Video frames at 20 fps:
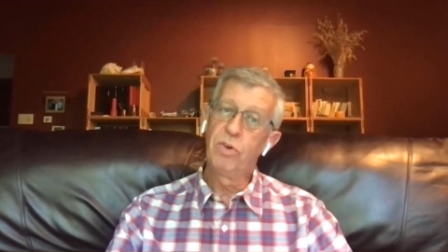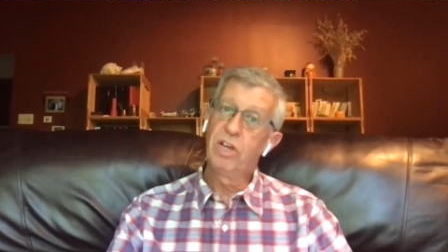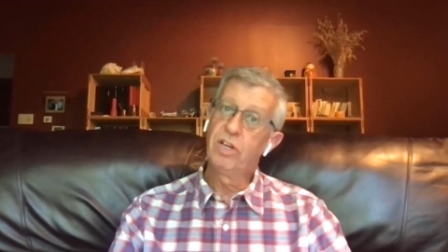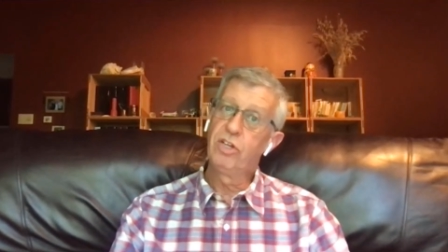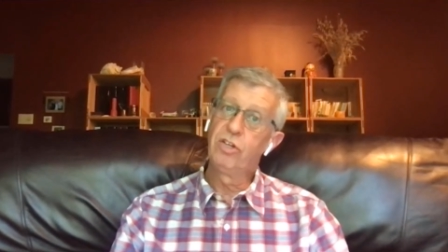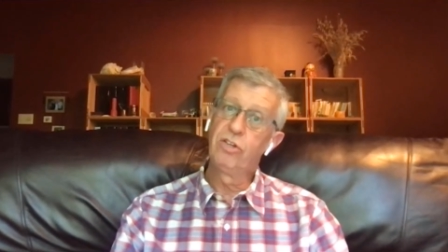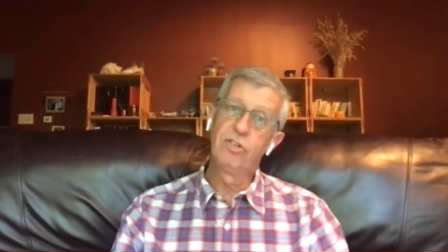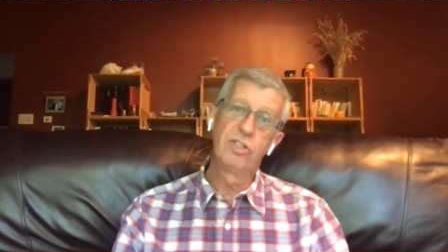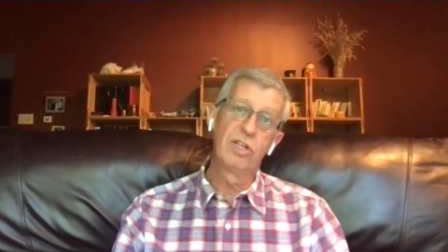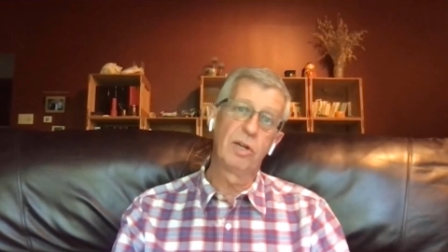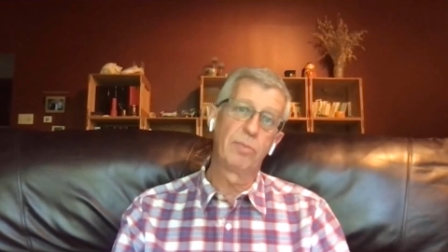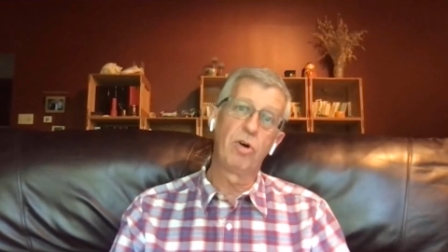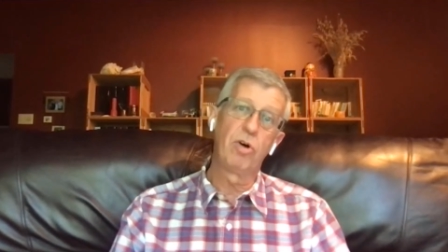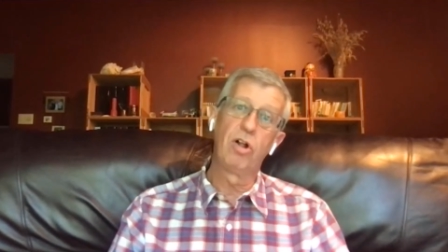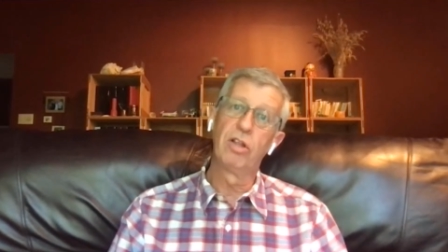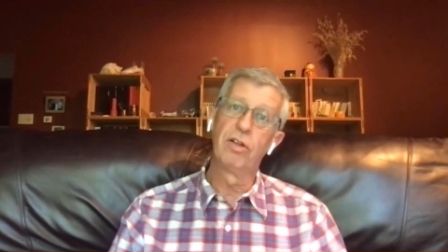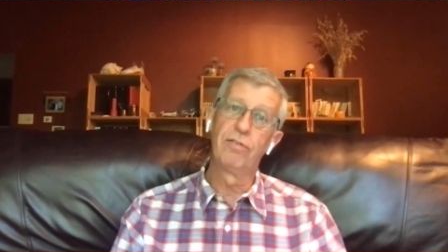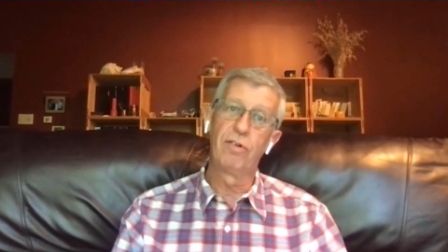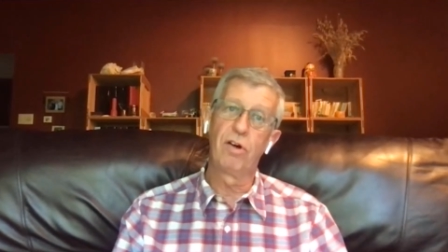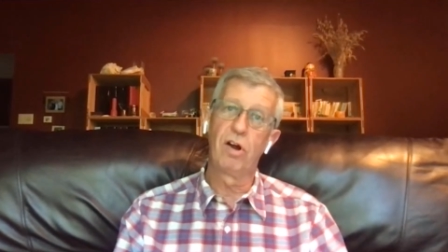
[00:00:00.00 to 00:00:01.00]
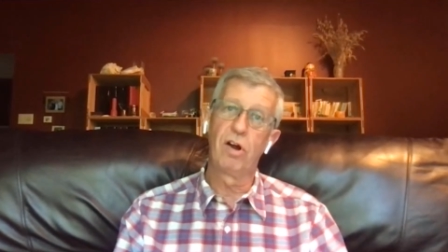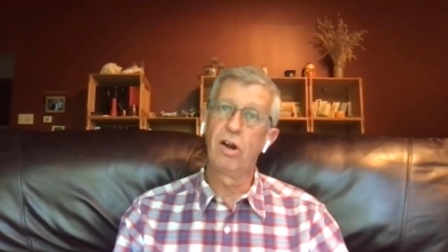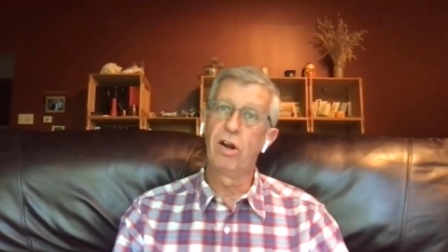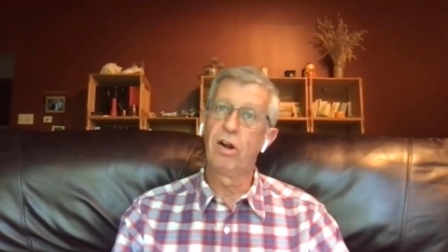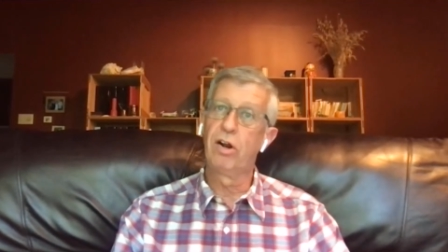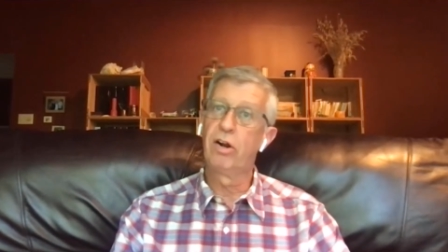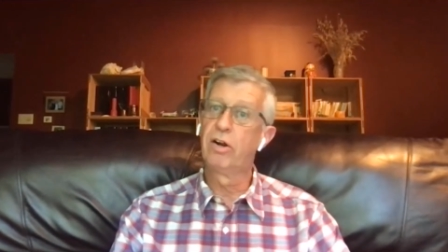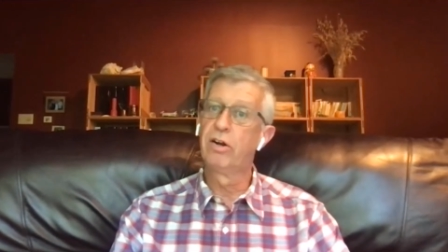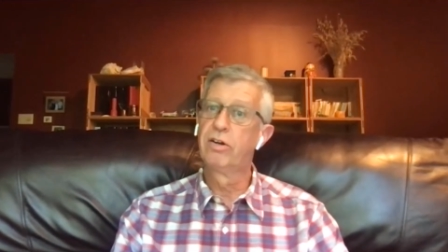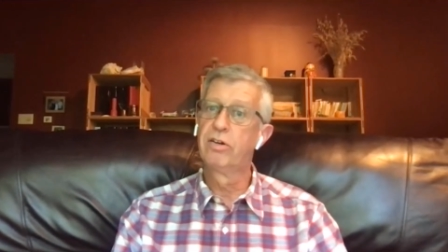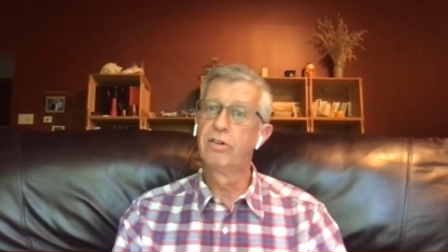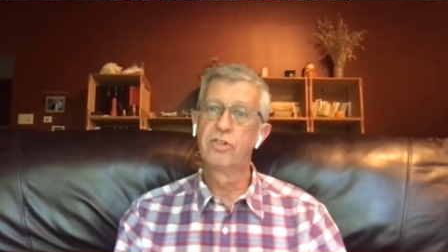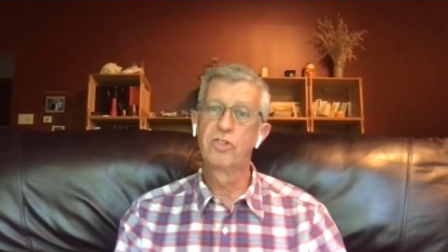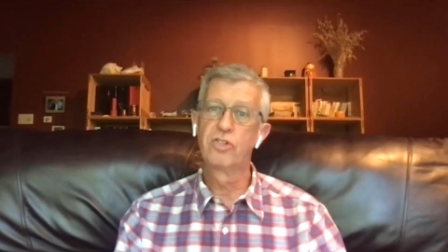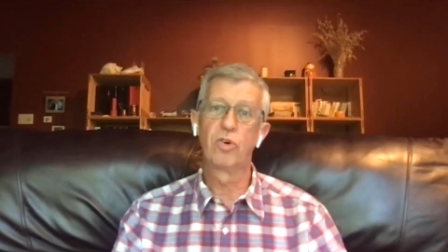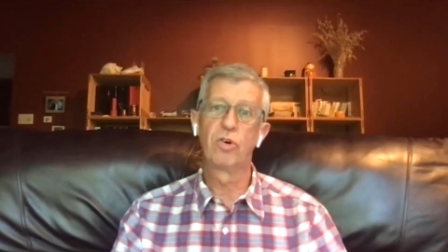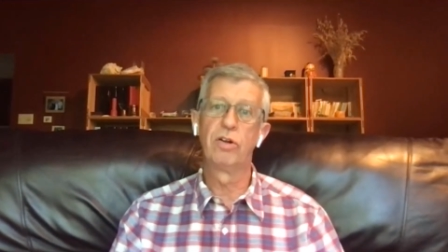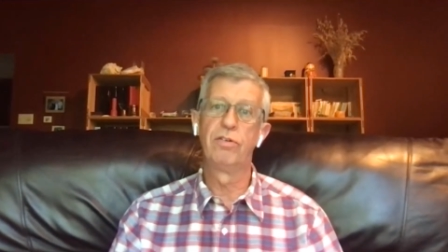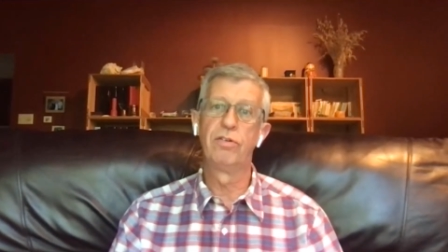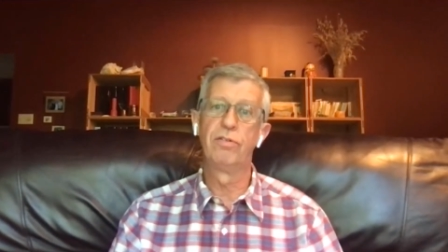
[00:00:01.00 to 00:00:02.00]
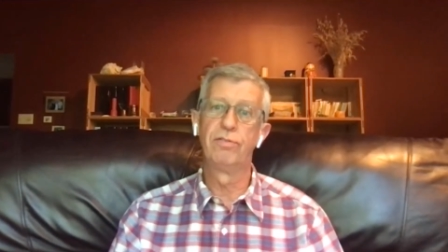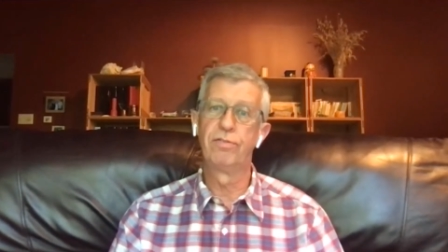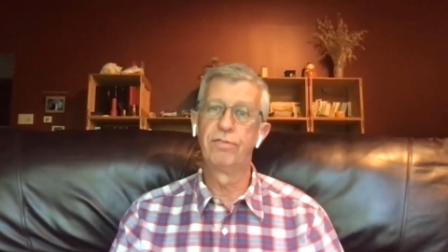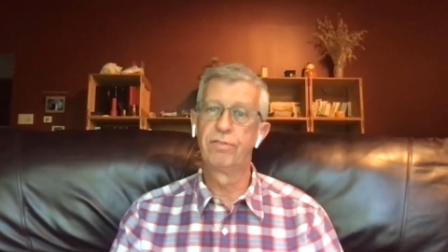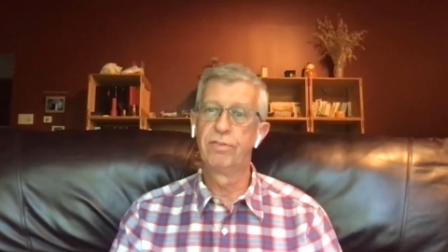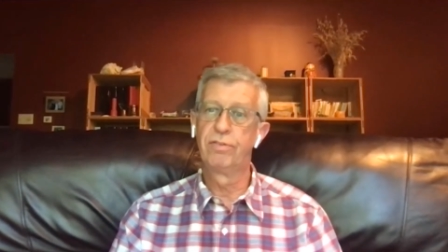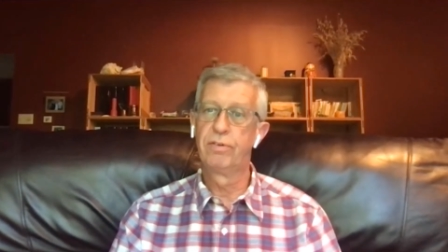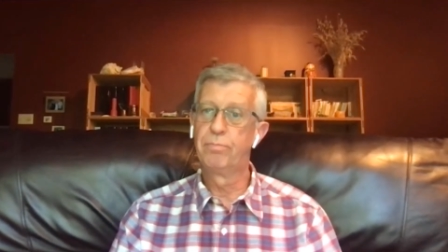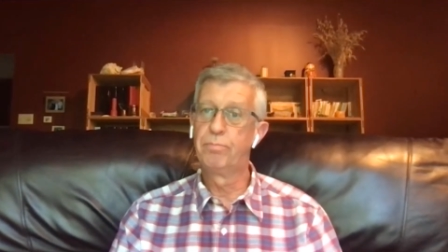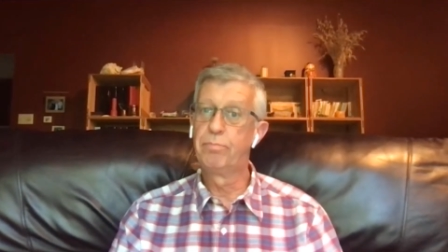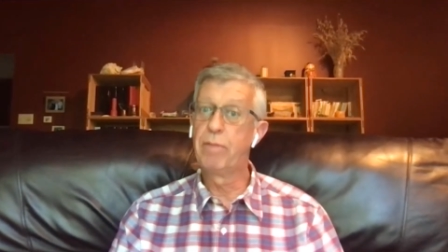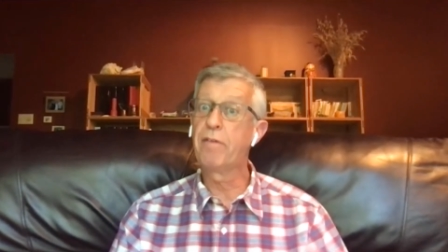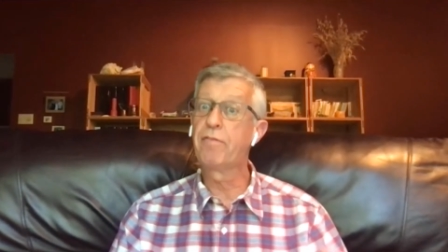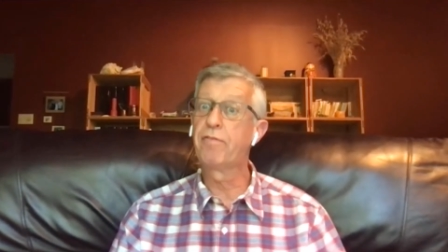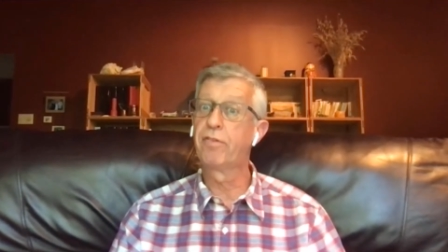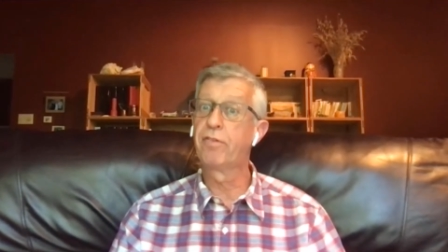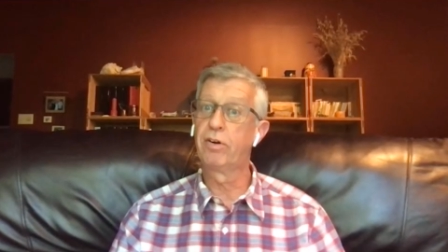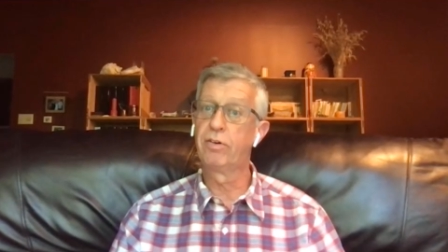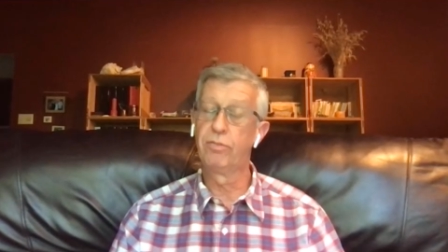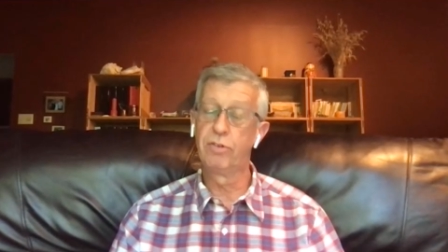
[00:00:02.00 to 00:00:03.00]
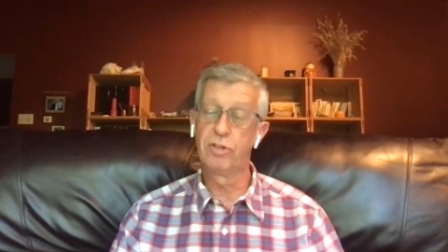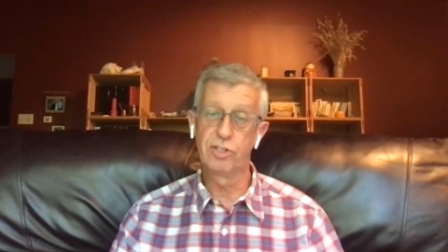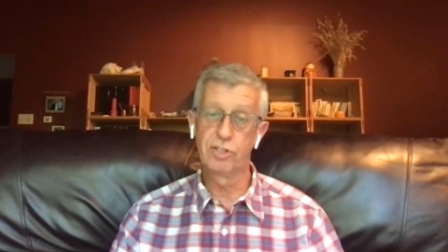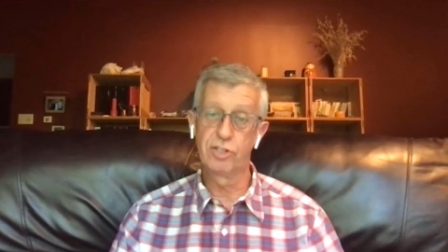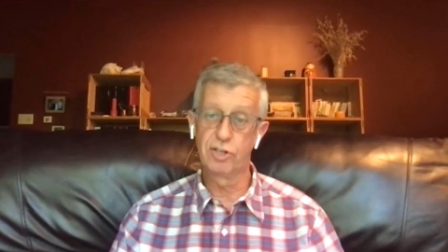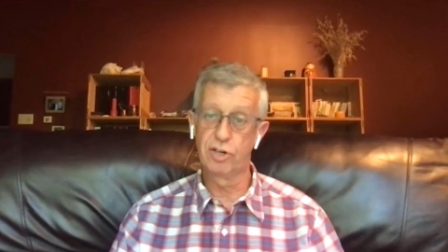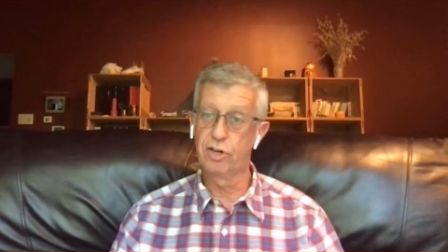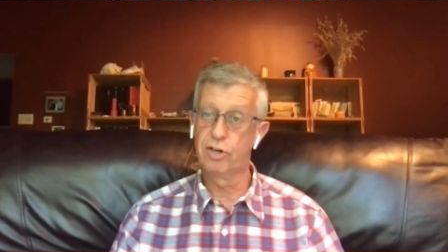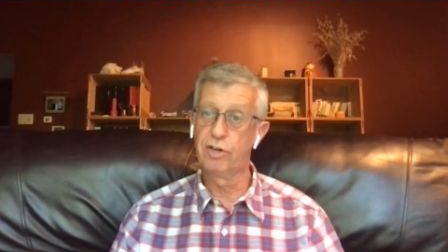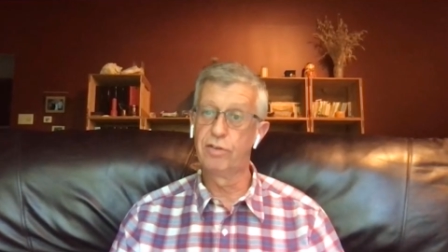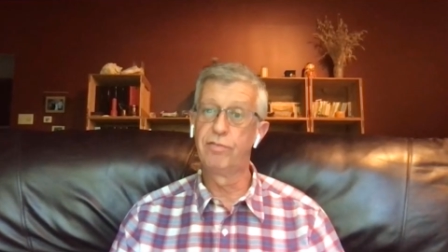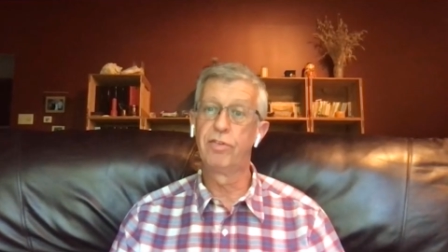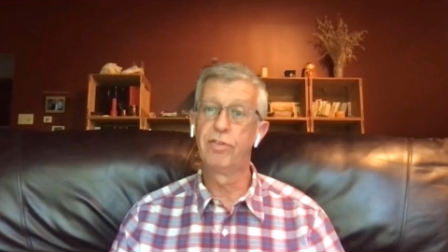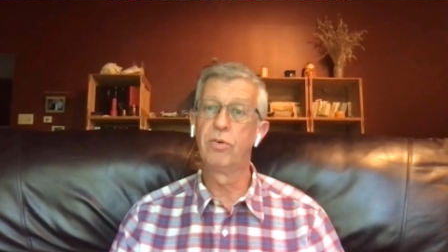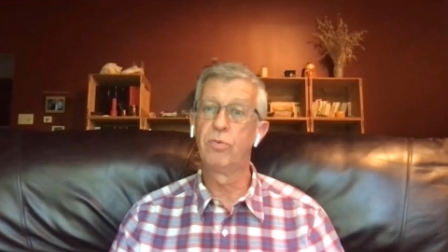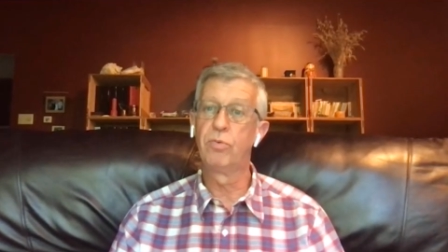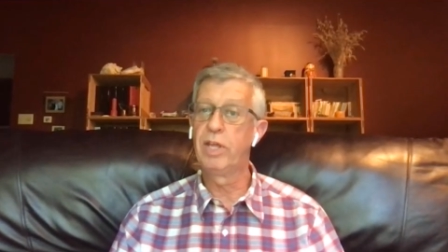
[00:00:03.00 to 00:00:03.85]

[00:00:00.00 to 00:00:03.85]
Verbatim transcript: we had used up all of our sort of buffer reserve mm.